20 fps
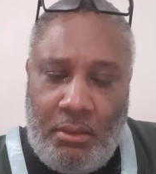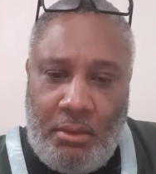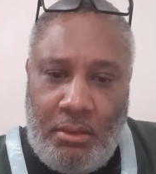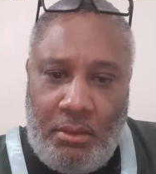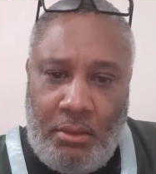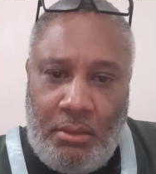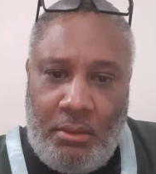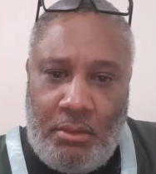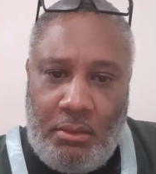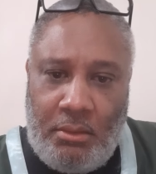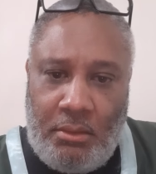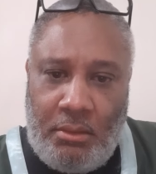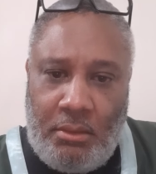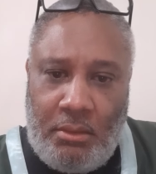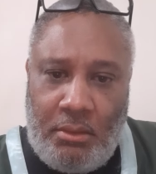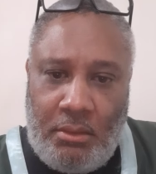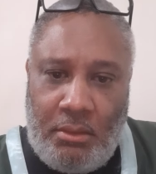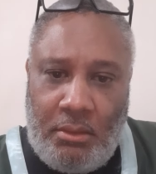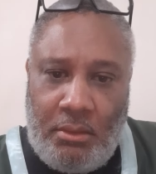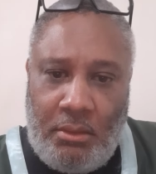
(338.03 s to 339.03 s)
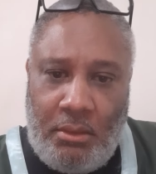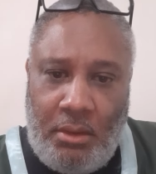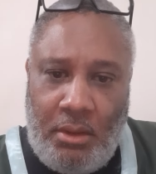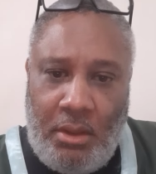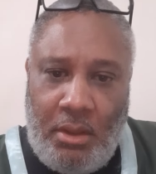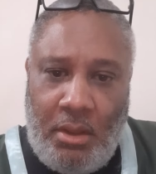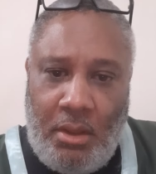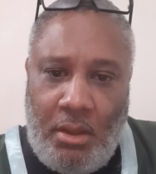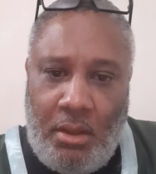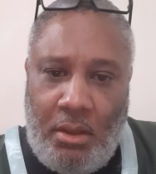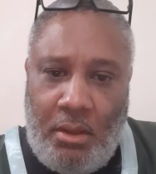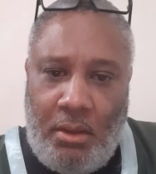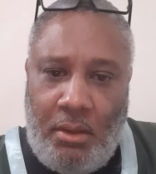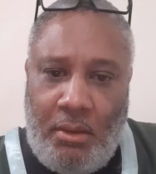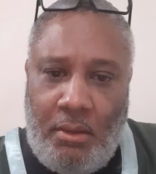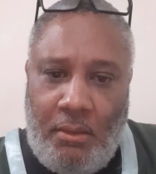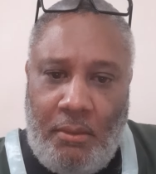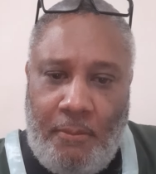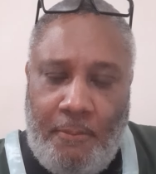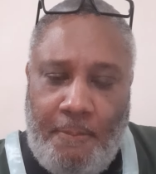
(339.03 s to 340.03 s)

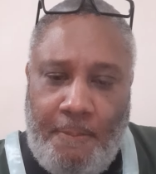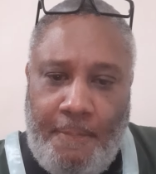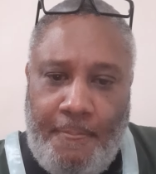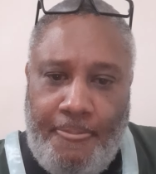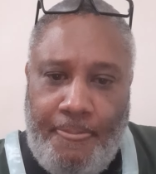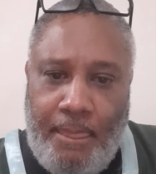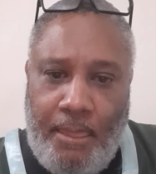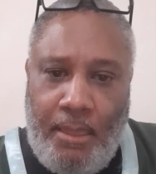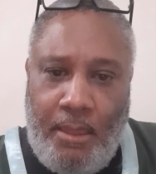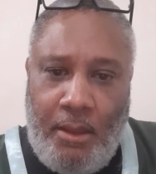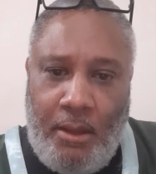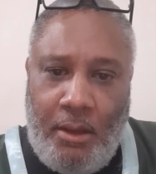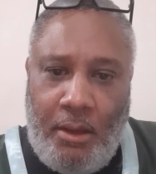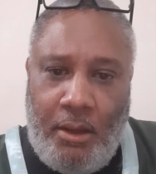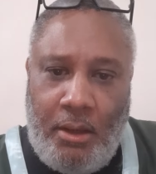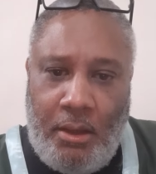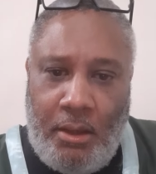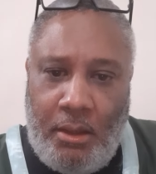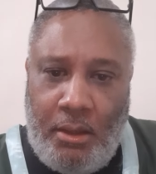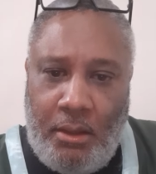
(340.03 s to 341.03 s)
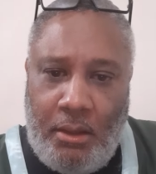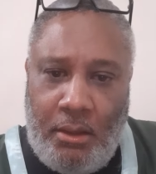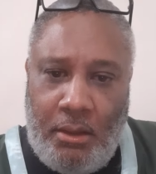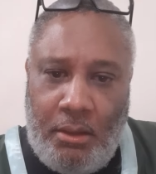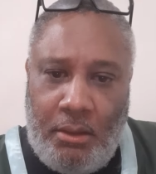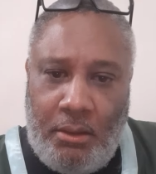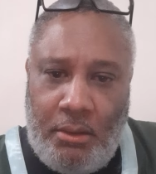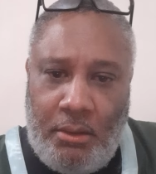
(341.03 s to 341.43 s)
(no one is talking)